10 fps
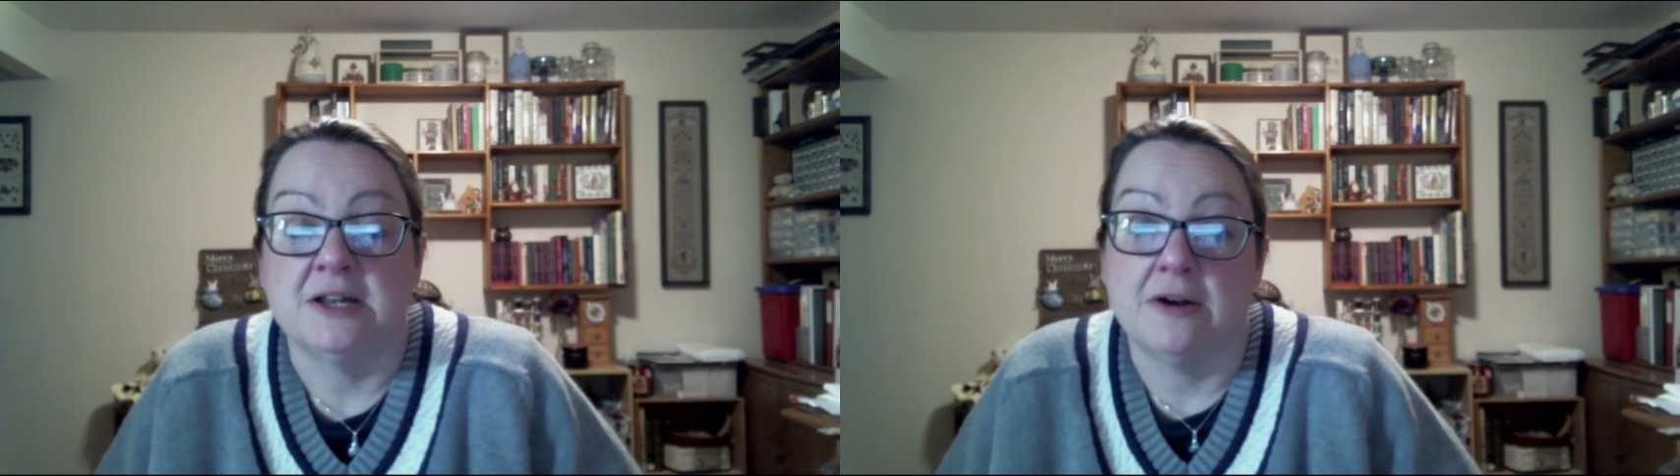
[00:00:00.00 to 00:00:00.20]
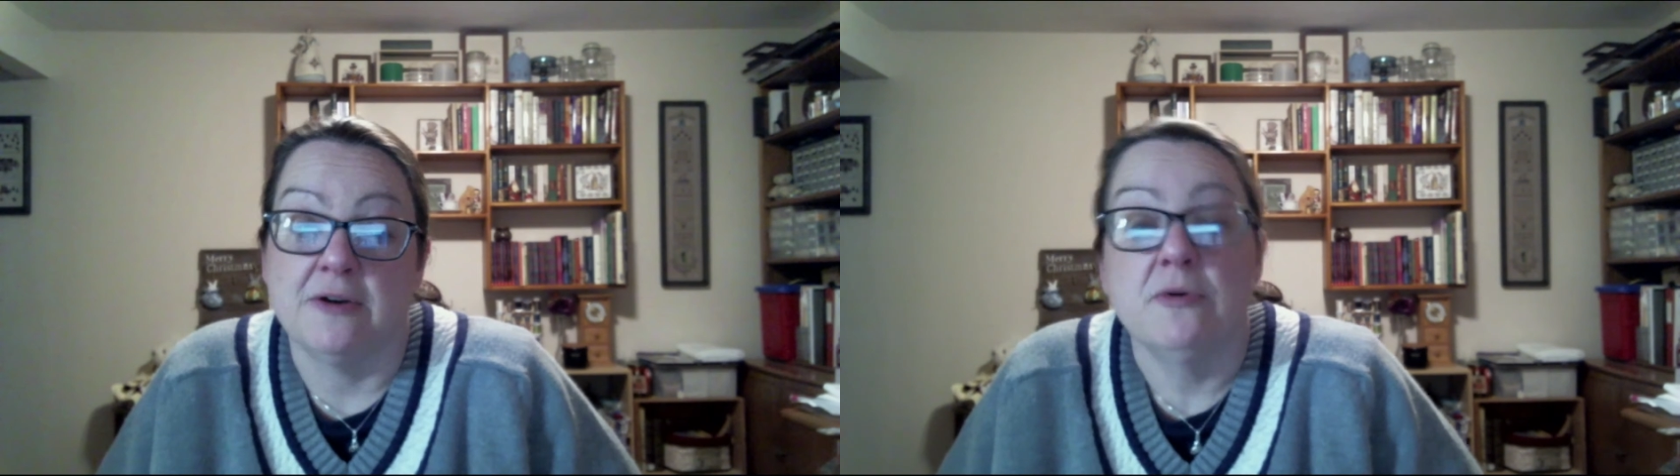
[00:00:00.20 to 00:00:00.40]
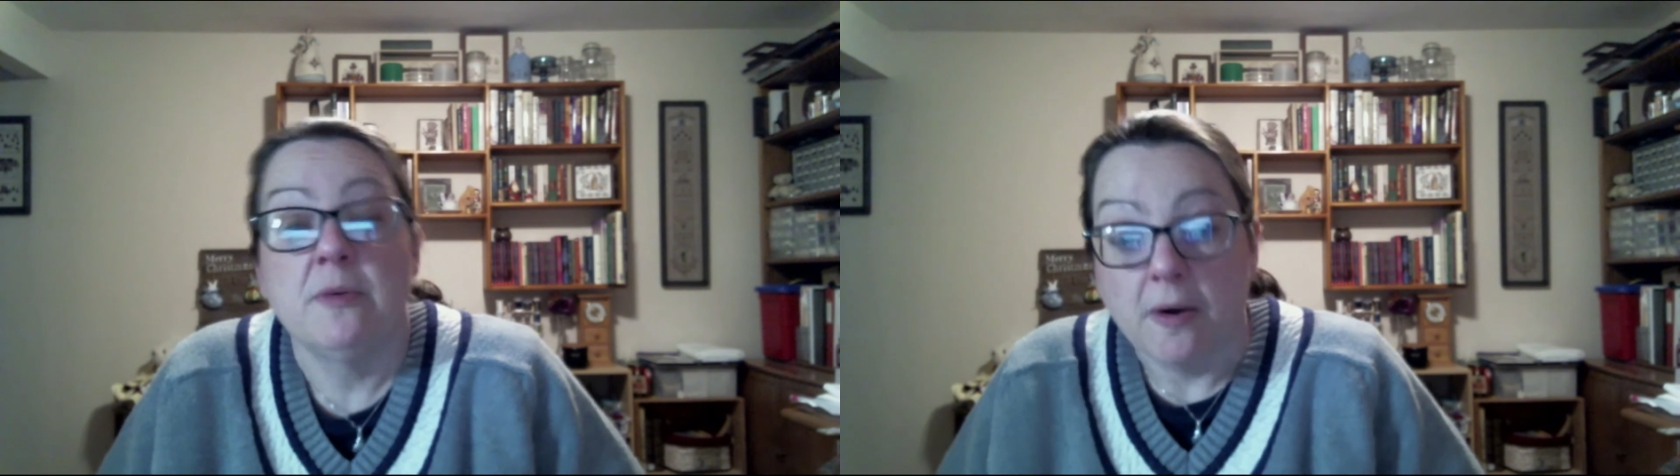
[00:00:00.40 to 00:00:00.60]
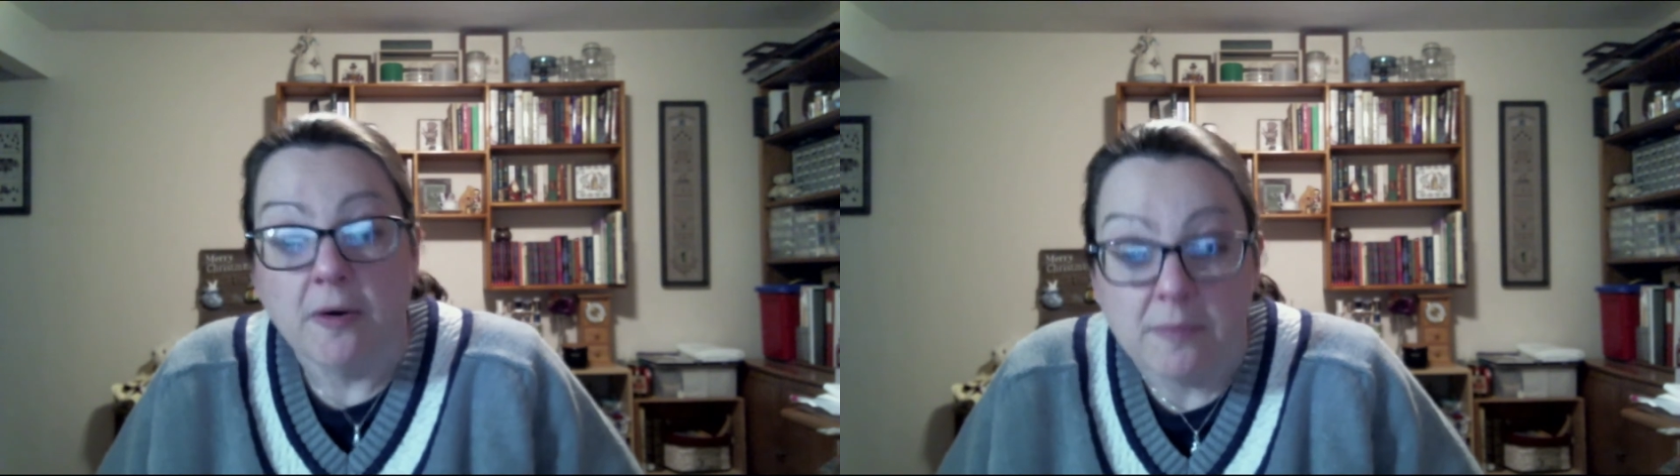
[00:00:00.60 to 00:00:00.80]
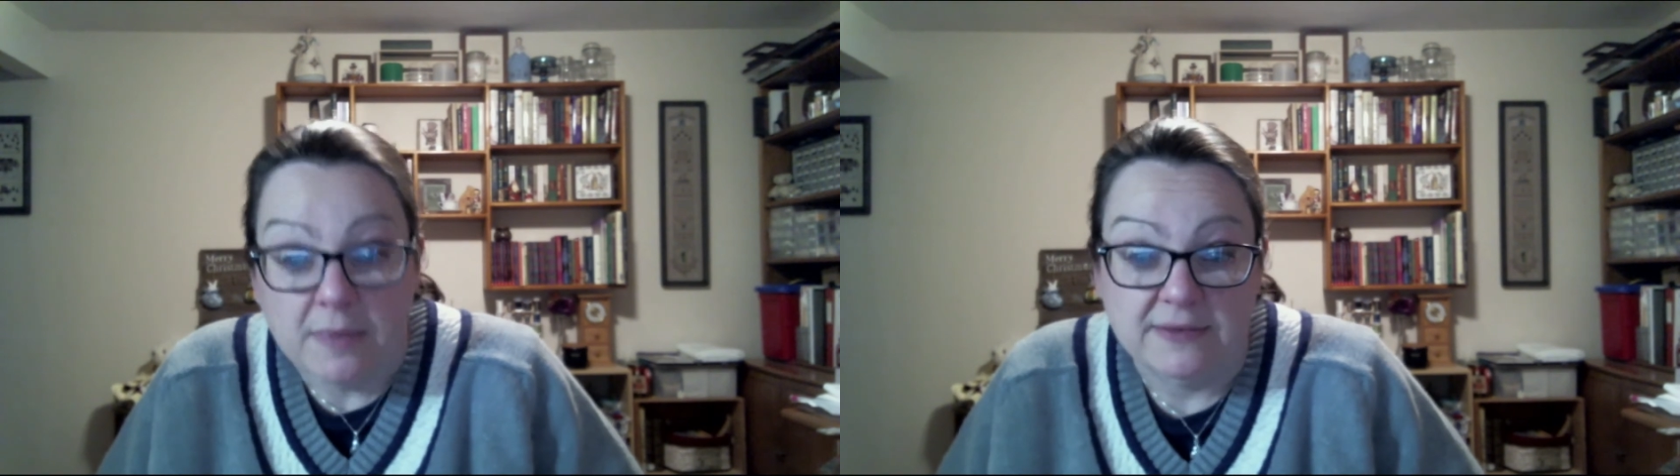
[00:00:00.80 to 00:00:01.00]
our new
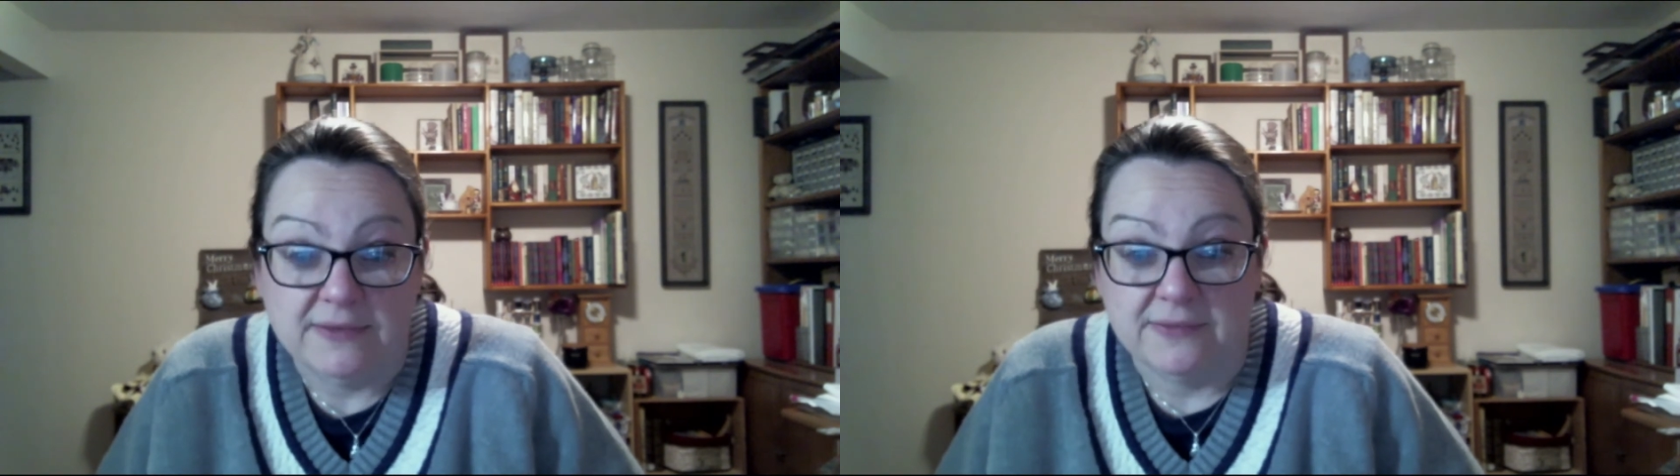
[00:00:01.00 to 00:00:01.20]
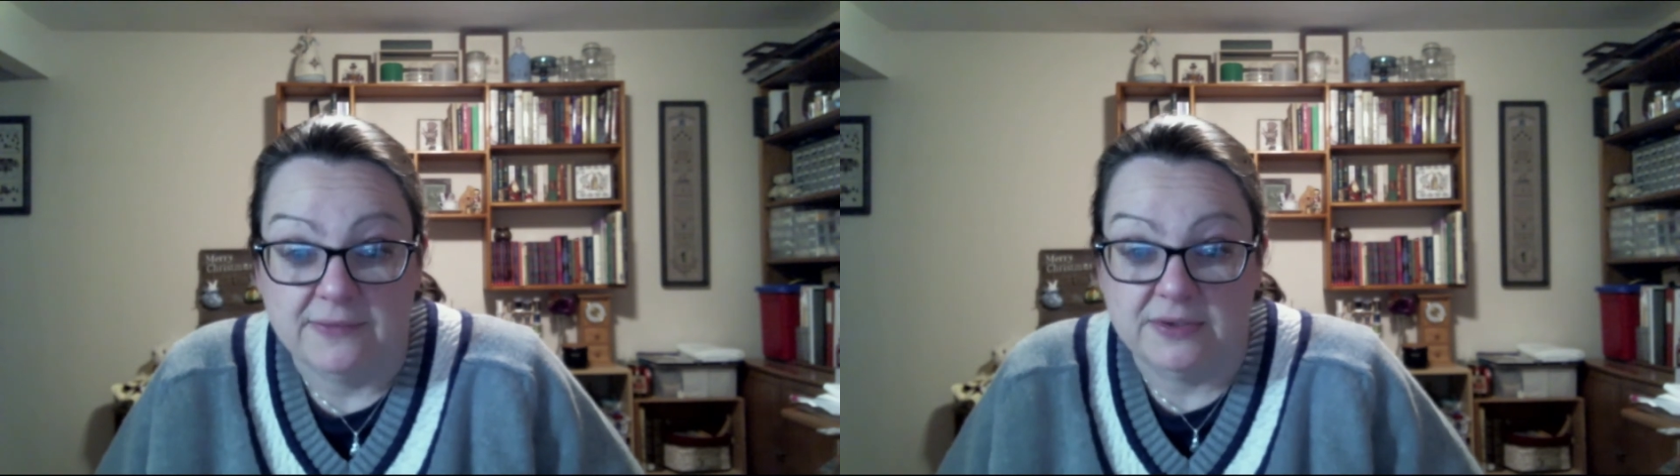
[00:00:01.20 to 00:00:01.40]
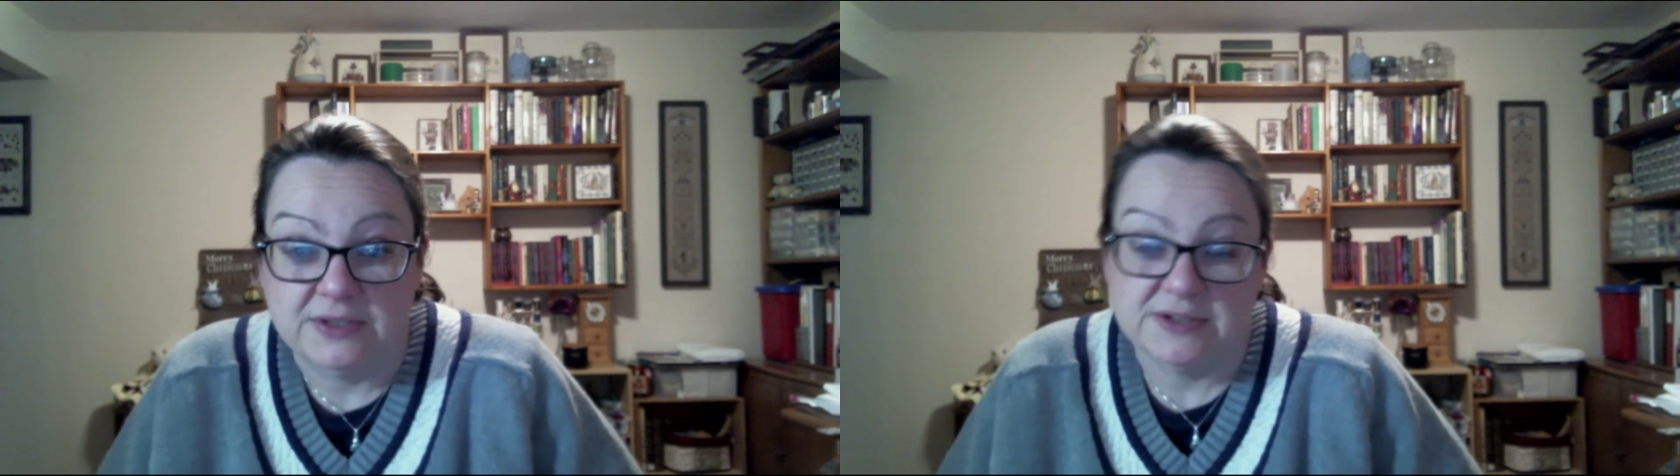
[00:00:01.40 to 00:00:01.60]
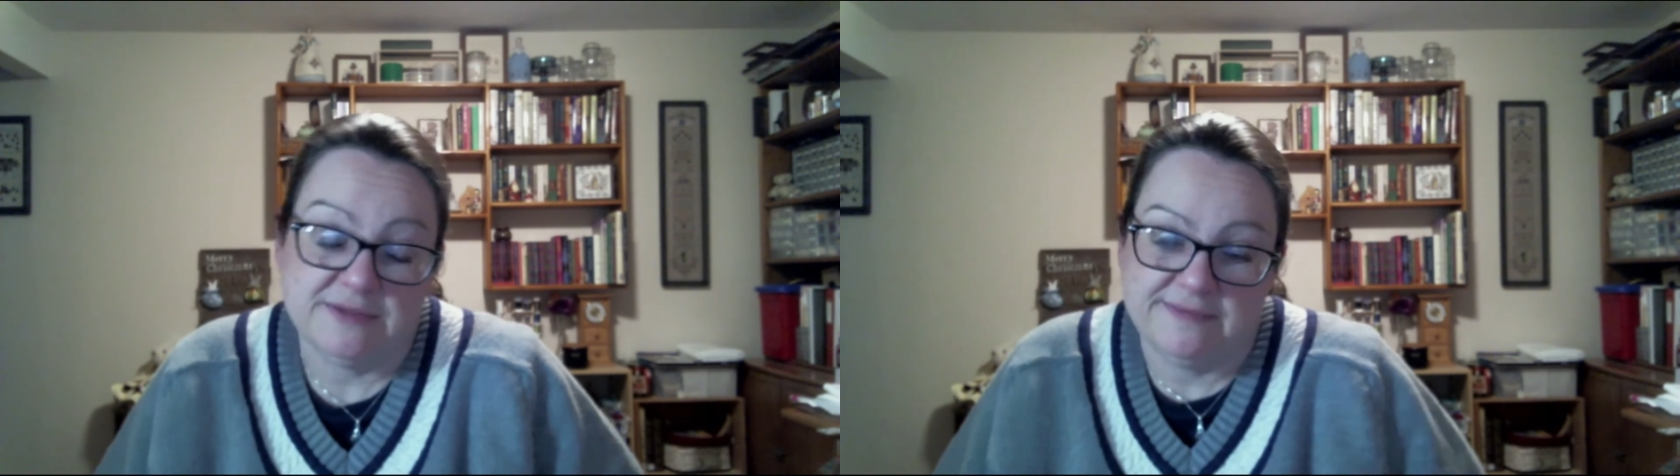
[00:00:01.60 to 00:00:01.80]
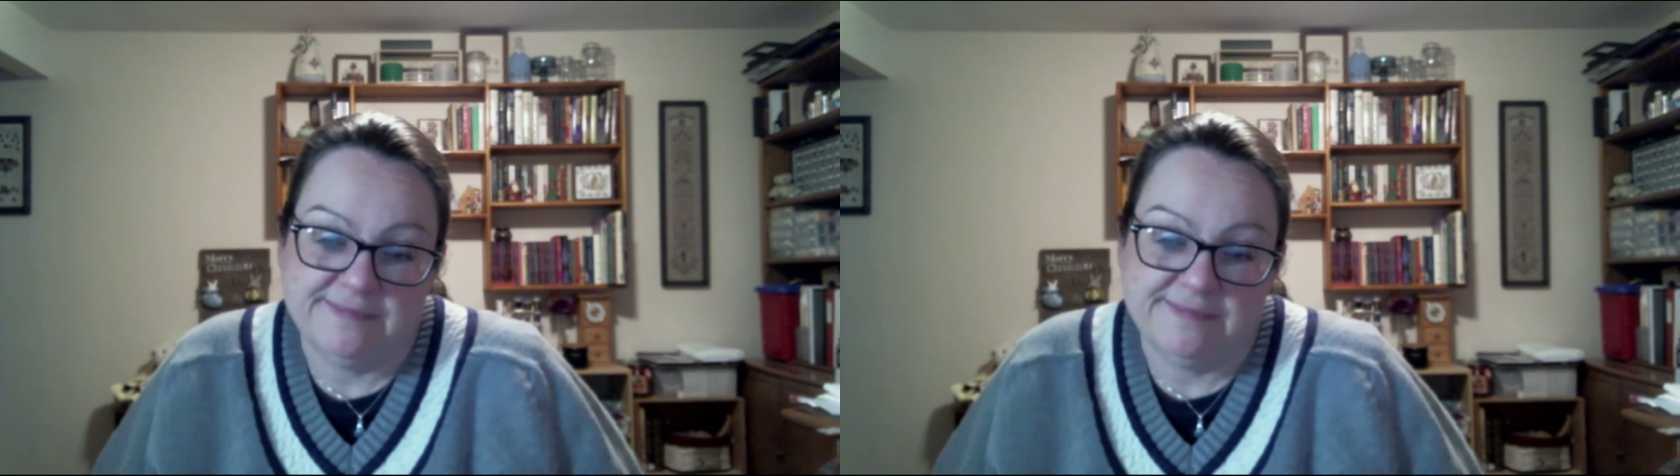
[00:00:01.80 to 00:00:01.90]
apartment, which